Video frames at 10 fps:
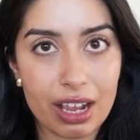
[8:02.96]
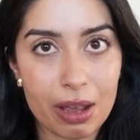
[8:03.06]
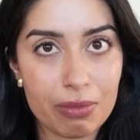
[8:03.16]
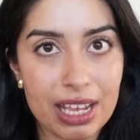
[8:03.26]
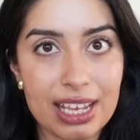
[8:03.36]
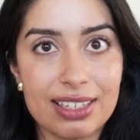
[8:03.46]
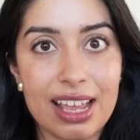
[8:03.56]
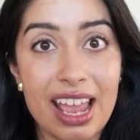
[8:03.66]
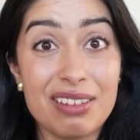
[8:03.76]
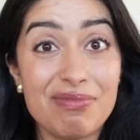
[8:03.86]
companies.
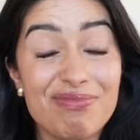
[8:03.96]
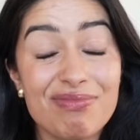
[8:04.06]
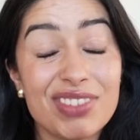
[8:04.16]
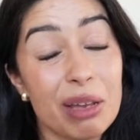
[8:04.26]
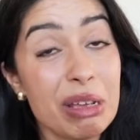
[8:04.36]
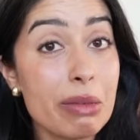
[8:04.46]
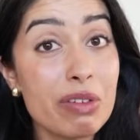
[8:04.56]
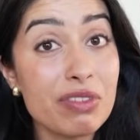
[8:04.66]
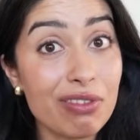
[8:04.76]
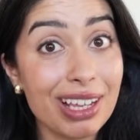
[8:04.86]
And some of them have
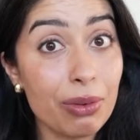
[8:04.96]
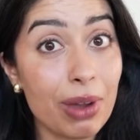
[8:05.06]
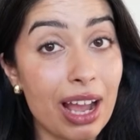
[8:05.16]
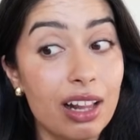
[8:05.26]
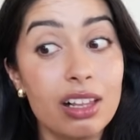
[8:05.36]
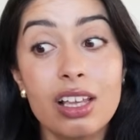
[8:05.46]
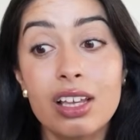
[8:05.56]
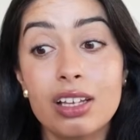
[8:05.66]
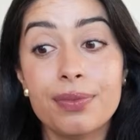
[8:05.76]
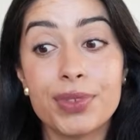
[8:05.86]
done really well.
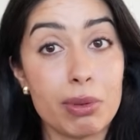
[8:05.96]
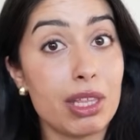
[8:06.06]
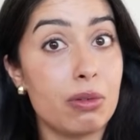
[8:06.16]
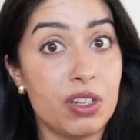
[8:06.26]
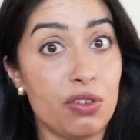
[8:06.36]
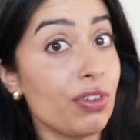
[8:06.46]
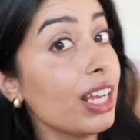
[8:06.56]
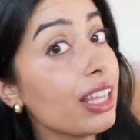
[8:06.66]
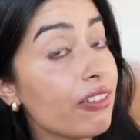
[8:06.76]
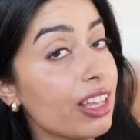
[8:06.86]
Some of them have done
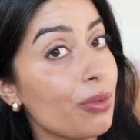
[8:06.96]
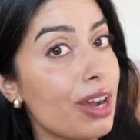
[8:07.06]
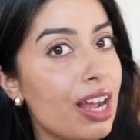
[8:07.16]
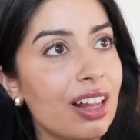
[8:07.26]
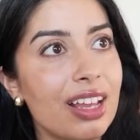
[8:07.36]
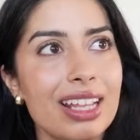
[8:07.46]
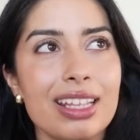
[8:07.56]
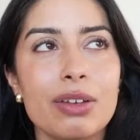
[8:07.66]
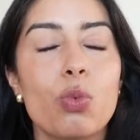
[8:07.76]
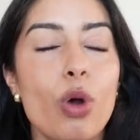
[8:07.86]
really, really well. And
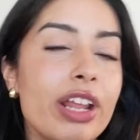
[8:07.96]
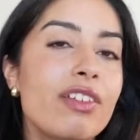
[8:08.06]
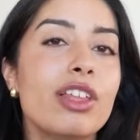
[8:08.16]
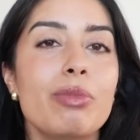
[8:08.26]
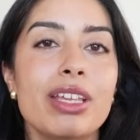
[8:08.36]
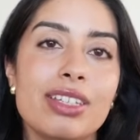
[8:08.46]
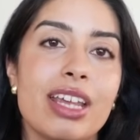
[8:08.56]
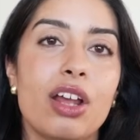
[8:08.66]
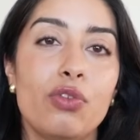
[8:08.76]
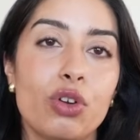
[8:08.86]
then one of them is
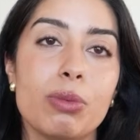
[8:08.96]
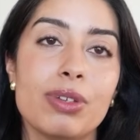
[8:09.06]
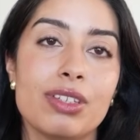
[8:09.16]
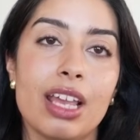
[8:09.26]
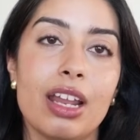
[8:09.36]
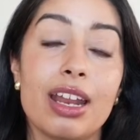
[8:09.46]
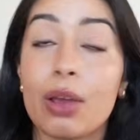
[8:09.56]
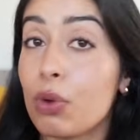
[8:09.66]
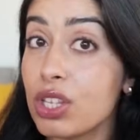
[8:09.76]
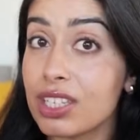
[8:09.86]
down 40%. And I
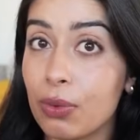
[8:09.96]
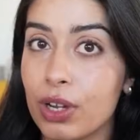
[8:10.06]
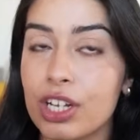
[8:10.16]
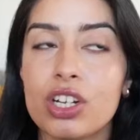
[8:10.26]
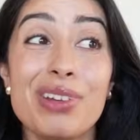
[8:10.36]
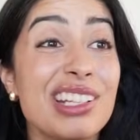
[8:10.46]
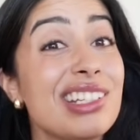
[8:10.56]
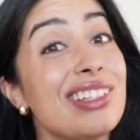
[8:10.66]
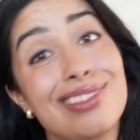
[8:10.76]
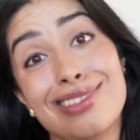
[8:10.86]
won't say which, but
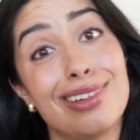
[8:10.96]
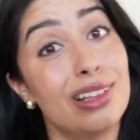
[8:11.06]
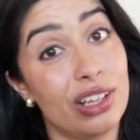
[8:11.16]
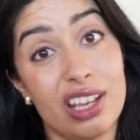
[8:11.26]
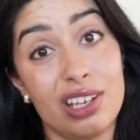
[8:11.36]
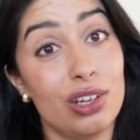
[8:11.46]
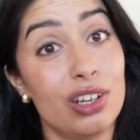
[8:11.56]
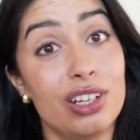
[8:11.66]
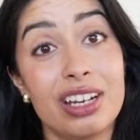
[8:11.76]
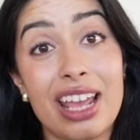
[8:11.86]
it's not looking
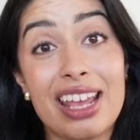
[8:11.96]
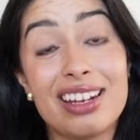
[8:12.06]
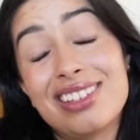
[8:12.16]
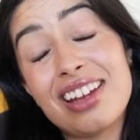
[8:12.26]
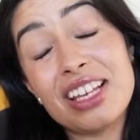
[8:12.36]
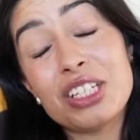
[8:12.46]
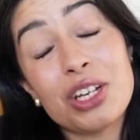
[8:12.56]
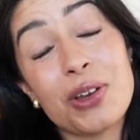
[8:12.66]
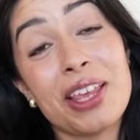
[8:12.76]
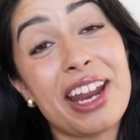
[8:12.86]
good. And it's nice to
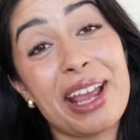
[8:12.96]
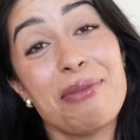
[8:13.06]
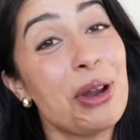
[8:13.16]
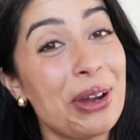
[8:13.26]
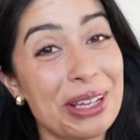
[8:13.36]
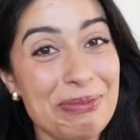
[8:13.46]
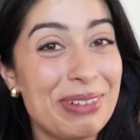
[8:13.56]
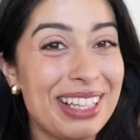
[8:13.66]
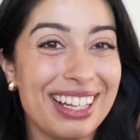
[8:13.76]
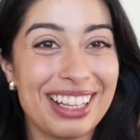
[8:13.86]
know that I am not
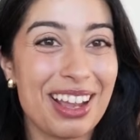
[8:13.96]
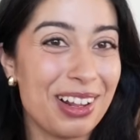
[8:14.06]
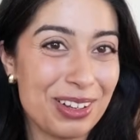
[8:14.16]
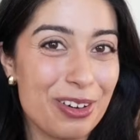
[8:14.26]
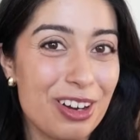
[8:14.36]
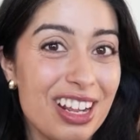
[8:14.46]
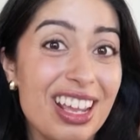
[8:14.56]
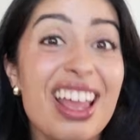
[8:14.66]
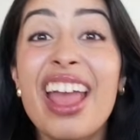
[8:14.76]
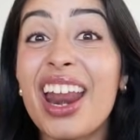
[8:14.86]
completely alone in
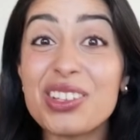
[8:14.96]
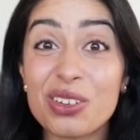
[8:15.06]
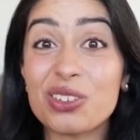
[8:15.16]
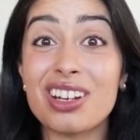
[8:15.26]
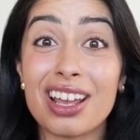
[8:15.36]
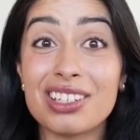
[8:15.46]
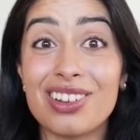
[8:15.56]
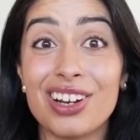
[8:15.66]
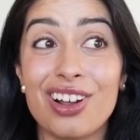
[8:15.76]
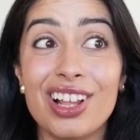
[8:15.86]
it. And it's also nice to
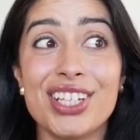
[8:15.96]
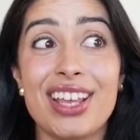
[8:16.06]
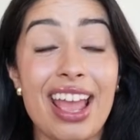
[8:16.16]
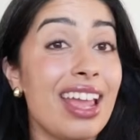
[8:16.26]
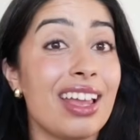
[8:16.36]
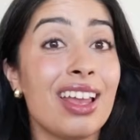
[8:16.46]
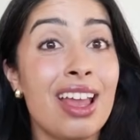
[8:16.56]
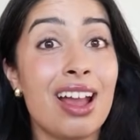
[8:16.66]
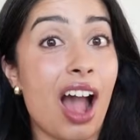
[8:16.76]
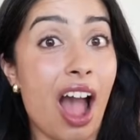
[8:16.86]
acknowledge that, hey,
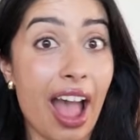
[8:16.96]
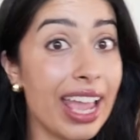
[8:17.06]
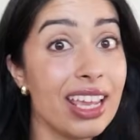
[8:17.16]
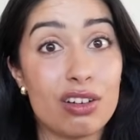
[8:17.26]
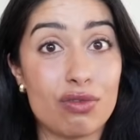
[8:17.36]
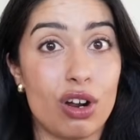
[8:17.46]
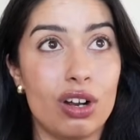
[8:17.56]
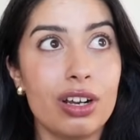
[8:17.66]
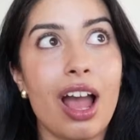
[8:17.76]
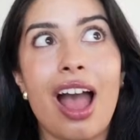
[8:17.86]
I get it
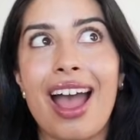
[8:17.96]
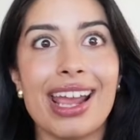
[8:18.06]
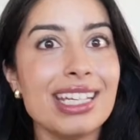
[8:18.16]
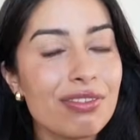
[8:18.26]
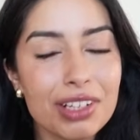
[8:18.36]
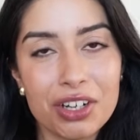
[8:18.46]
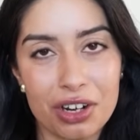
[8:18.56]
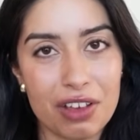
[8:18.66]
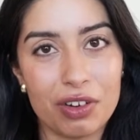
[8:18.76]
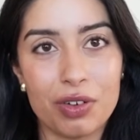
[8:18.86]
wrong. I definitely don't
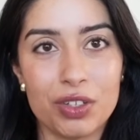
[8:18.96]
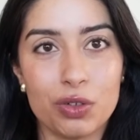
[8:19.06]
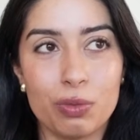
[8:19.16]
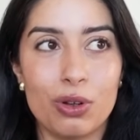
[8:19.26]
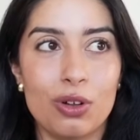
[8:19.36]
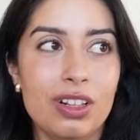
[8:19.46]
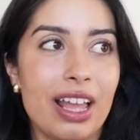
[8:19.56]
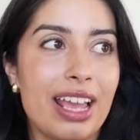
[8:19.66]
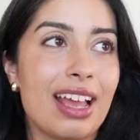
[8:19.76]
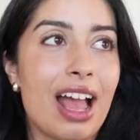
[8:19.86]
have a crystal ball.
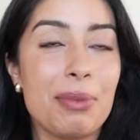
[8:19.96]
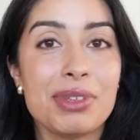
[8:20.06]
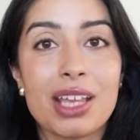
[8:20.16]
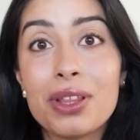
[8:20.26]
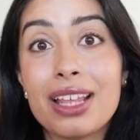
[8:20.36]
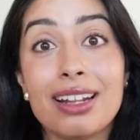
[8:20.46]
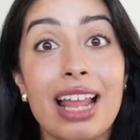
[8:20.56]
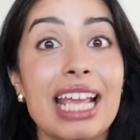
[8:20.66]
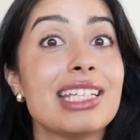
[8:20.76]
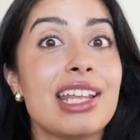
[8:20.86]
Like, I'm someone that
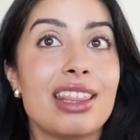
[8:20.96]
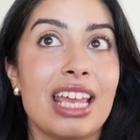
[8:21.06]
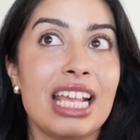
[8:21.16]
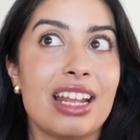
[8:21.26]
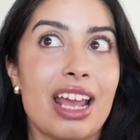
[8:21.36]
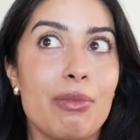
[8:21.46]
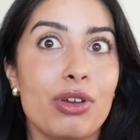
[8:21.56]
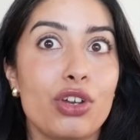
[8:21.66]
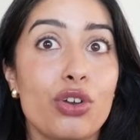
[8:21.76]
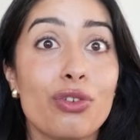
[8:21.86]
likes to think that I'm a
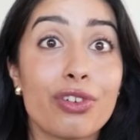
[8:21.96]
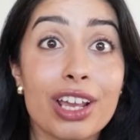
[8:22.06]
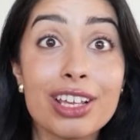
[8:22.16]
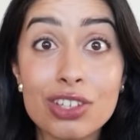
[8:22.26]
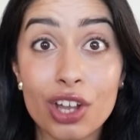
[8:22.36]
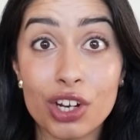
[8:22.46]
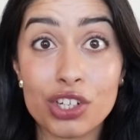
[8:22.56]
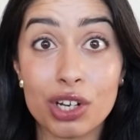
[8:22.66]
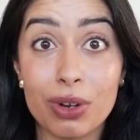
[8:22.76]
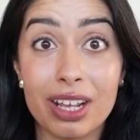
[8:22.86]
good
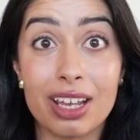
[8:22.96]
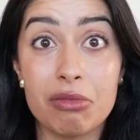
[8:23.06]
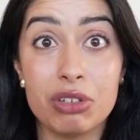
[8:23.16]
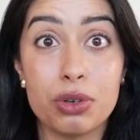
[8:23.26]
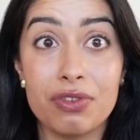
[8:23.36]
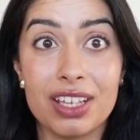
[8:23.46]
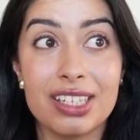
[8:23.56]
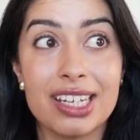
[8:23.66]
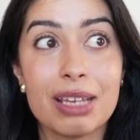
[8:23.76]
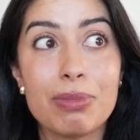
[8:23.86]
researcher when it comes to
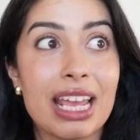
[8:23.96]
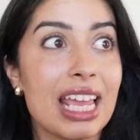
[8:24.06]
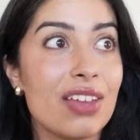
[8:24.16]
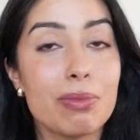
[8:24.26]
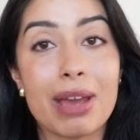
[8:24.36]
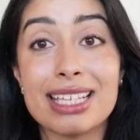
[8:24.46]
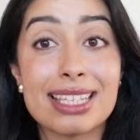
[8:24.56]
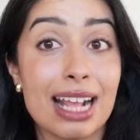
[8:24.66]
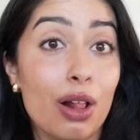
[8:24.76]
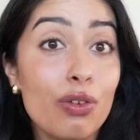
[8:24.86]
investing, but even
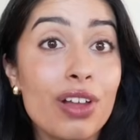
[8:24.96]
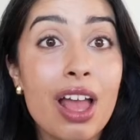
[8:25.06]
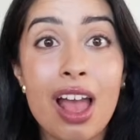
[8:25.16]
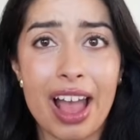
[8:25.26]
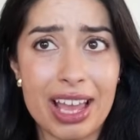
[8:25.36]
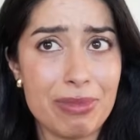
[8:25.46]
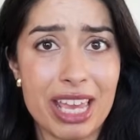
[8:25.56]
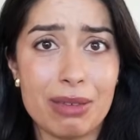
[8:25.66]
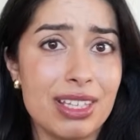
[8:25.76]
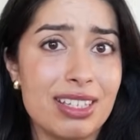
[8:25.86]
myself, I
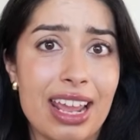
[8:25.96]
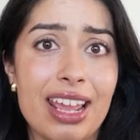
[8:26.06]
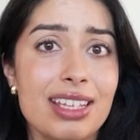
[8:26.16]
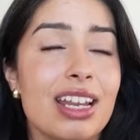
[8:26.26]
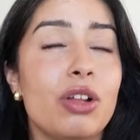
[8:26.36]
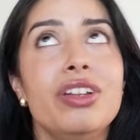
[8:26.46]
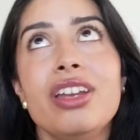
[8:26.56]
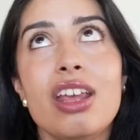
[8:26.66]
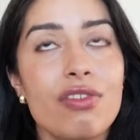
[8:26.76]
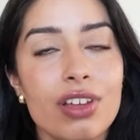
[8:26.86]
make mistakes and I'll
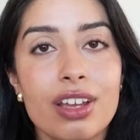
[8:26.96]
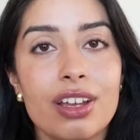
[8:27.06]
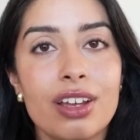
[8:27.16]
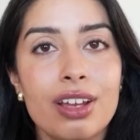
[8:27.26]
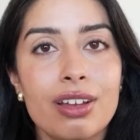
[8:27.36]
never